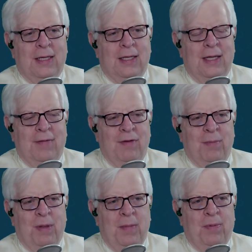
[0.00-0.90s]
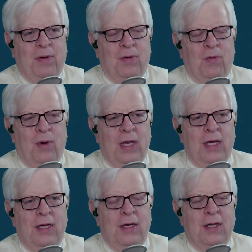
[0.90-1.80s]
having people rate
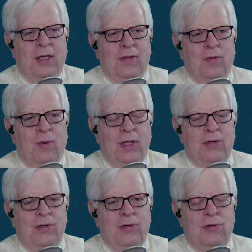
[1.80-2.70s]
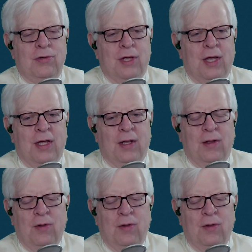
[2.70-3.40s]
it on the racist scale.